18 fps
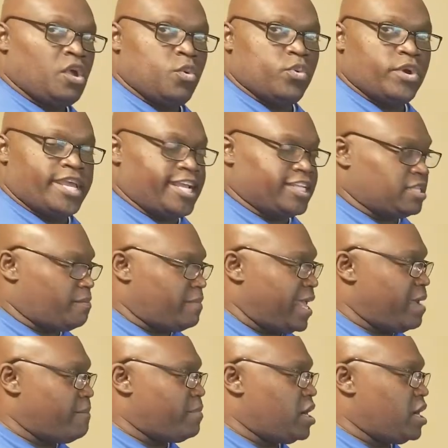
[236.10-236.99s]
We hit the
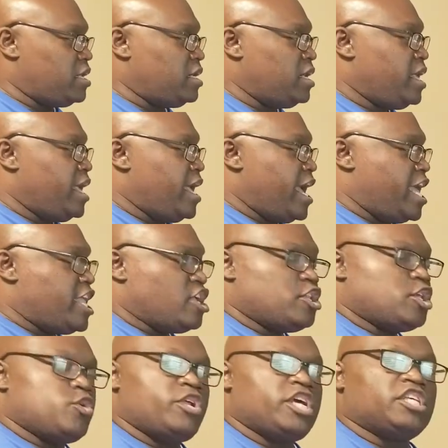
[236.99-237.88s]
back button, and you
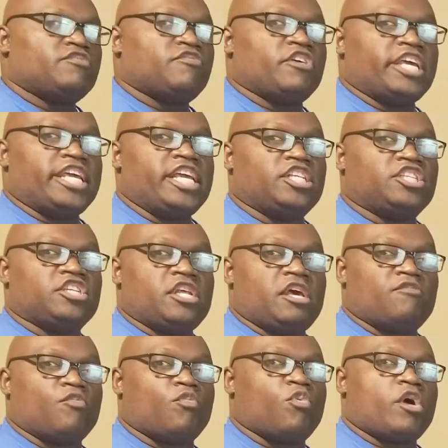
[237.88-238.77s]
do this for each and
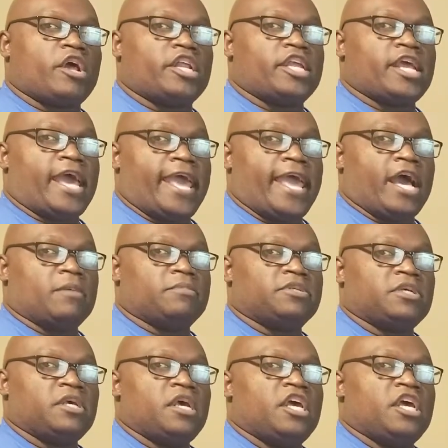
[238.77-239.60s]
every one of your apps.